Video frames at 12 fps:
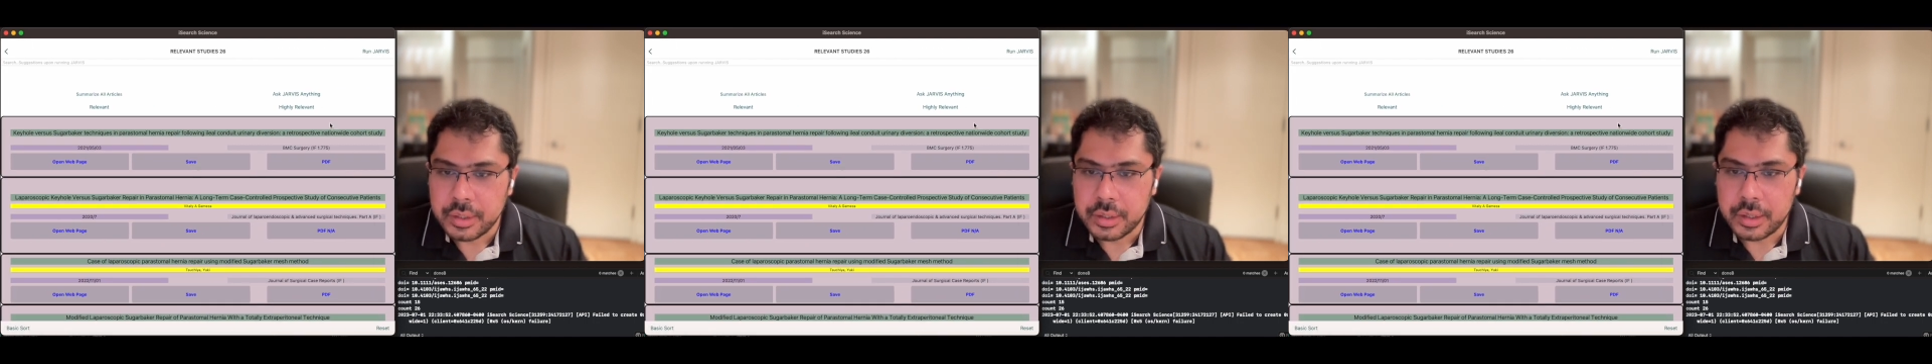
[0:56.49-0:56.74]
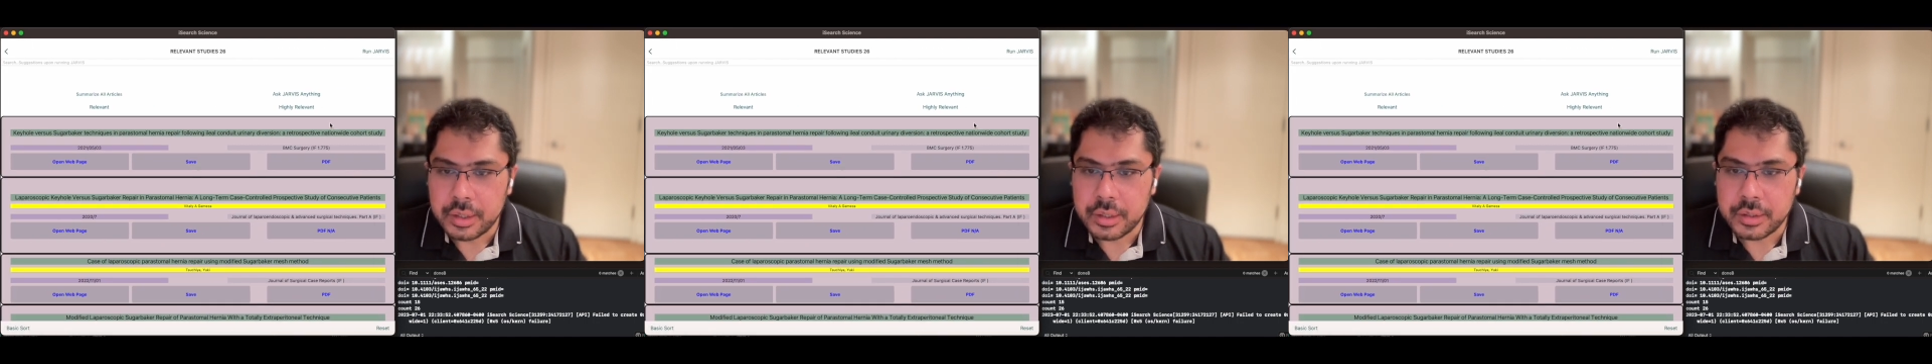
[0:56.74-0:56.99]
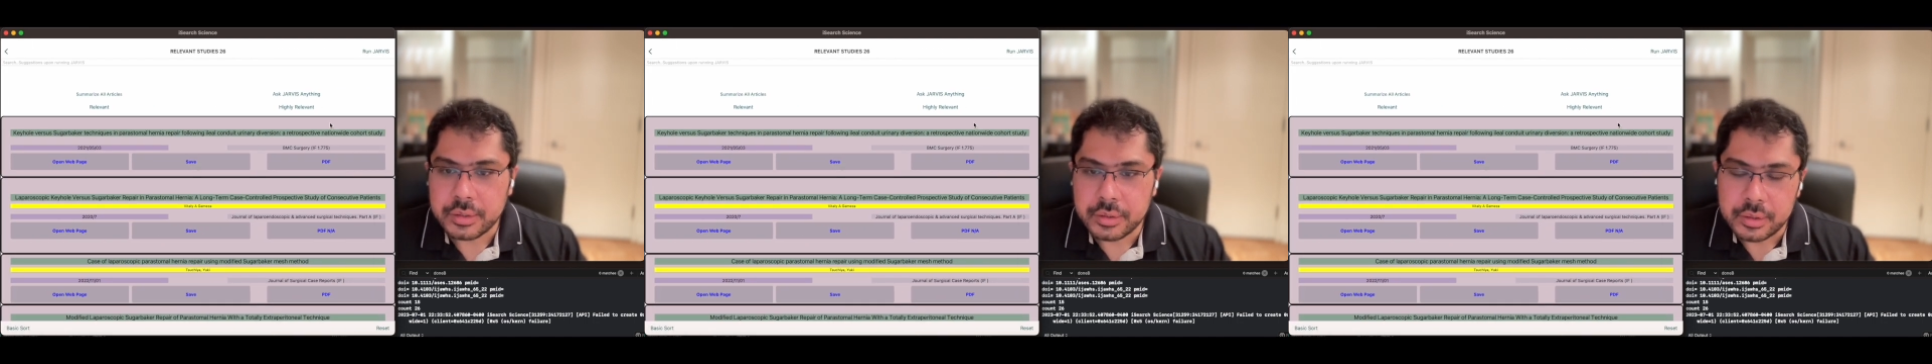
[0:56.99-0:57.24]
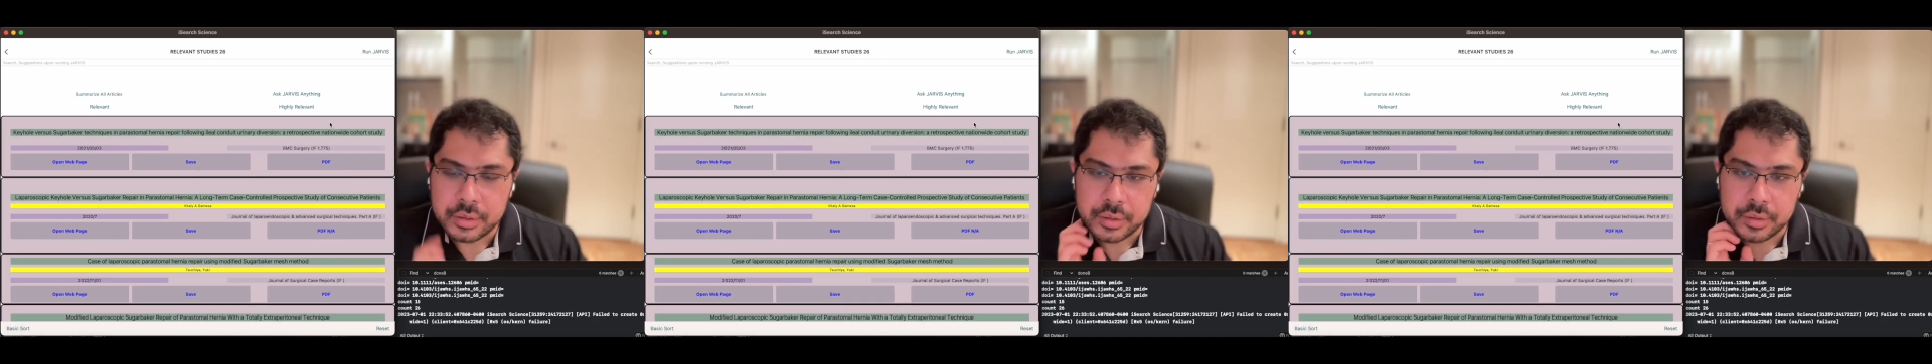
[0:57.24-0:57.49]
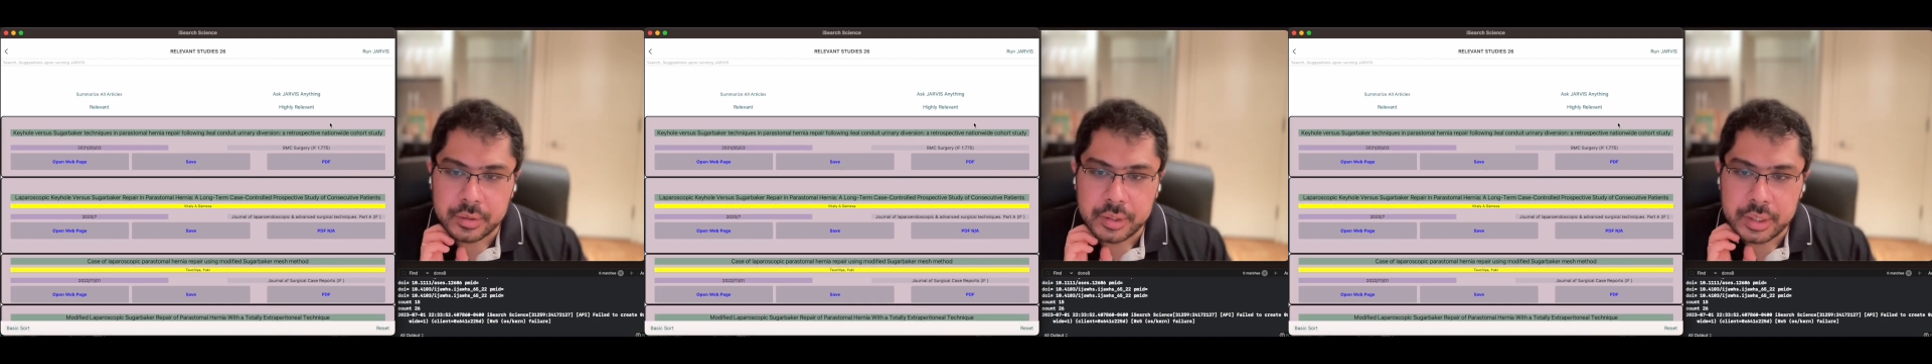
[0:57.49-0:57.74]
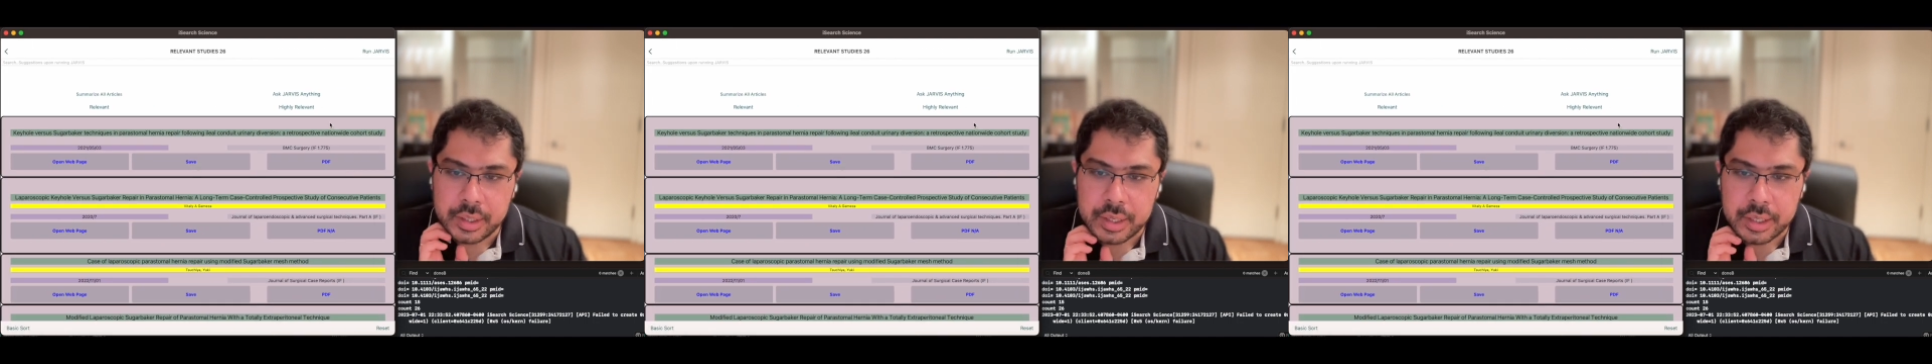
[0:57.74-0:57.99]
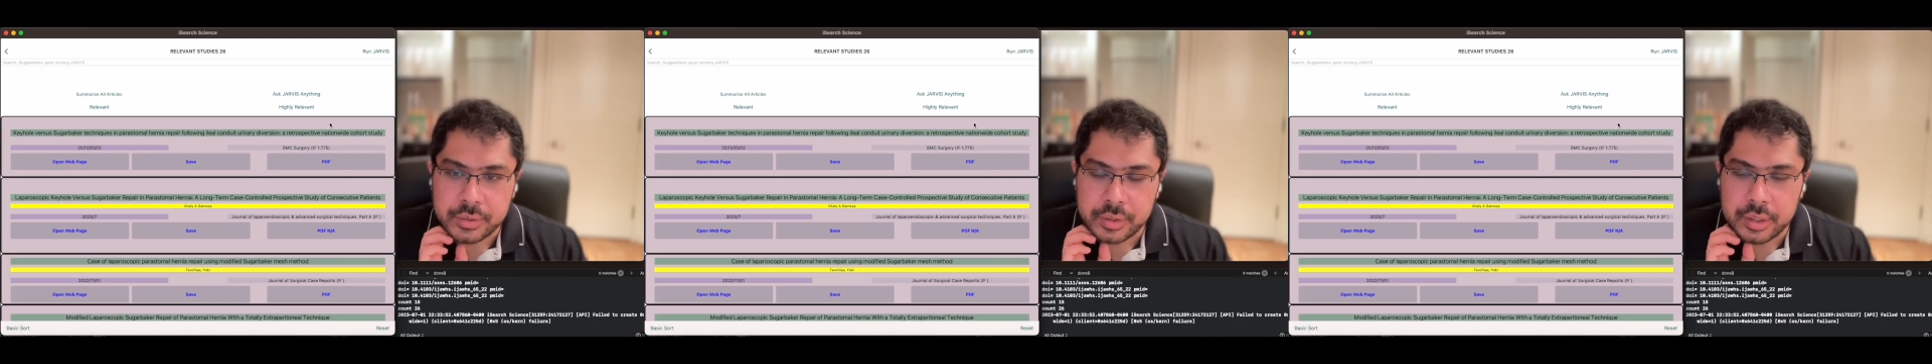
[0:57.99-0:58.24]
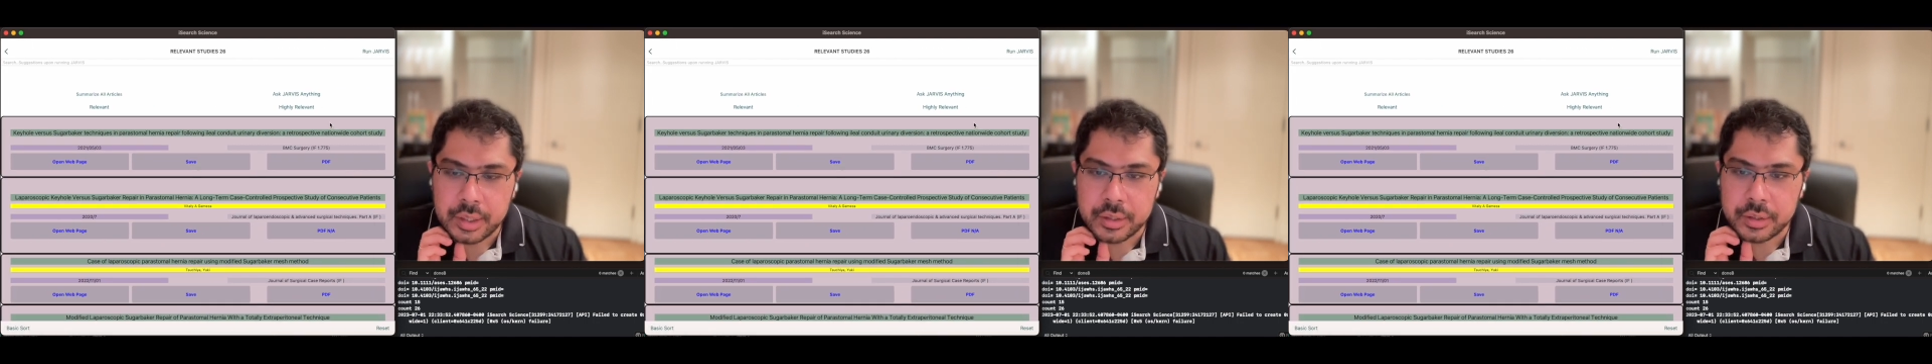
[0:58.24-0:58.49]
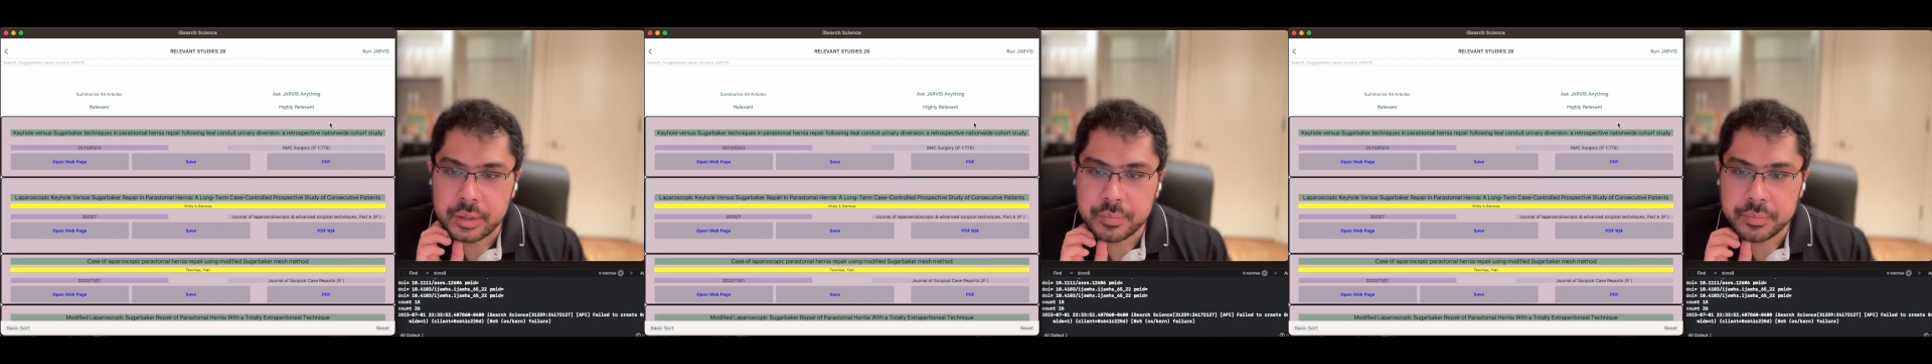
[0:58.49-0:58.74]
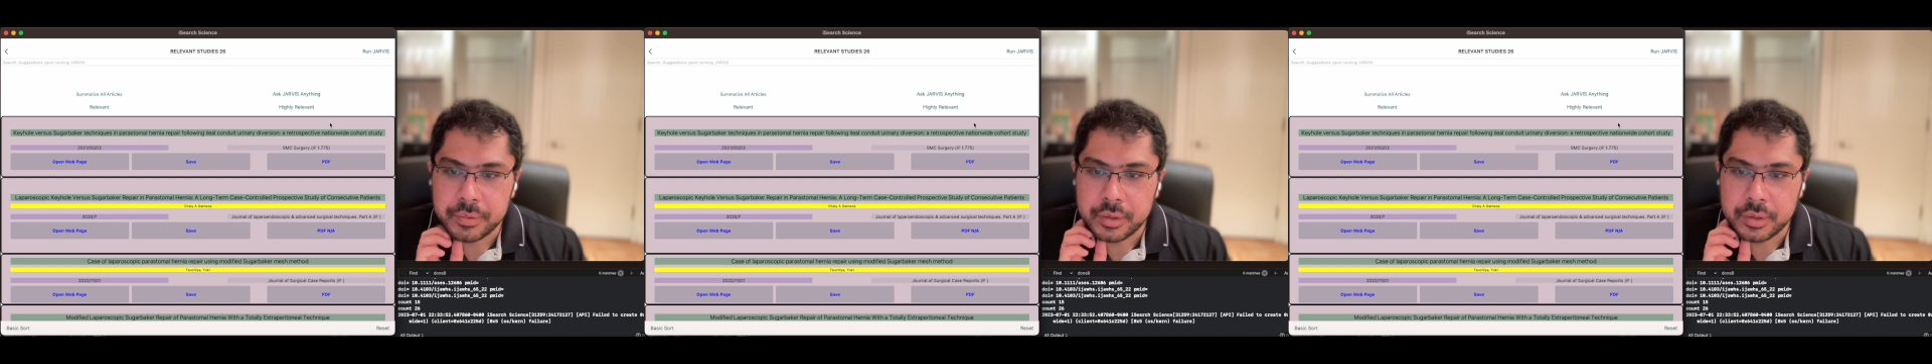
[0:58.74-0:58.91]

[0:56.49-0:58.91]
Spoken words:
The AI actually ended up